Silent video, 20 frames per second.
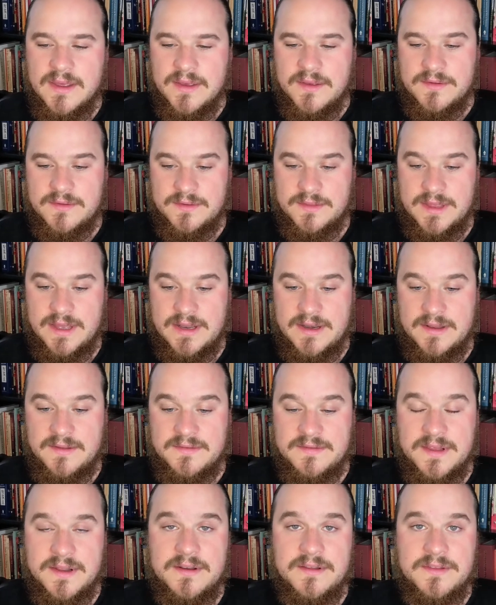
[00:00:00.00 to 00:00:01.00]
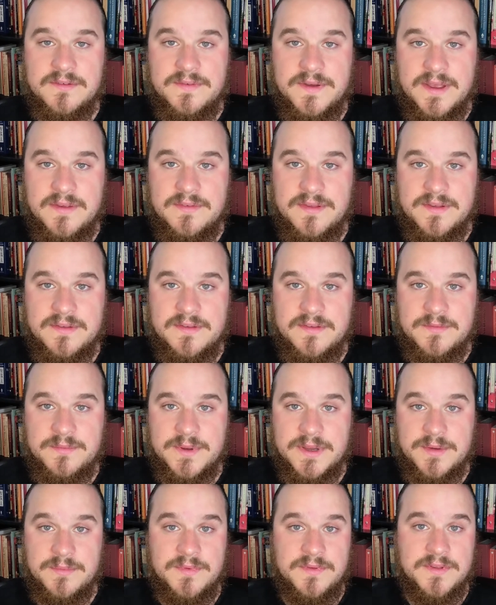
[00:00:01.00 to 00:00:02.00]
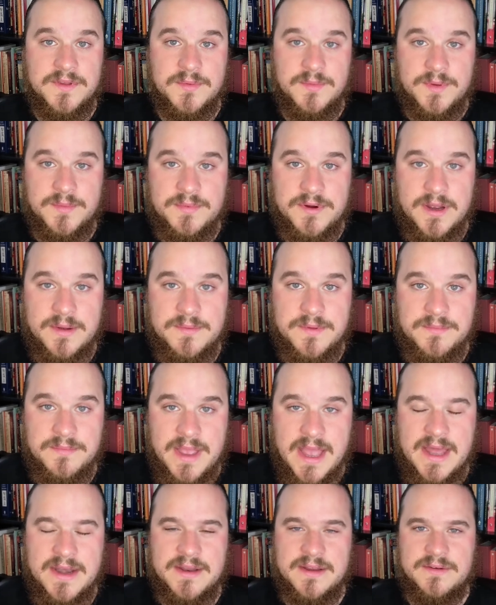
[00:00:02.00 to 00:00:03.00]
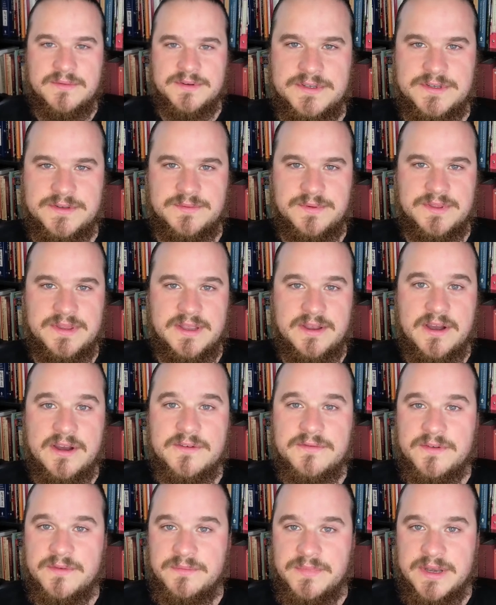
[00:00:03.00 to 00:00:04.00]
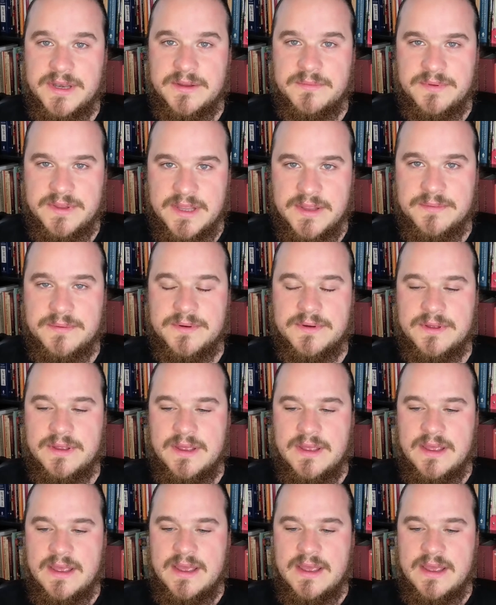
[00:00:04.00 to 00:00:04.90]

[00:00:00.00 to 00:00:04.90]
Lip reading: so that instead of the five senses becoming somewhat problematic, is what they are for many people,